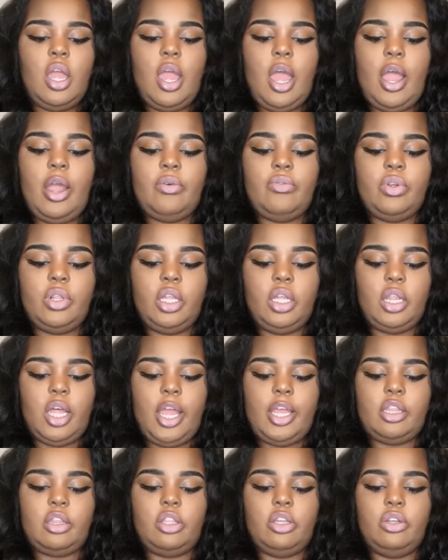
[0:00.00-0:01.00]
I really
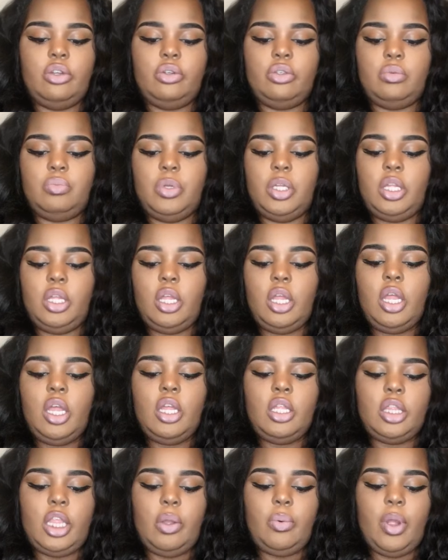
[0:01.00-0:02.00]
like those, but they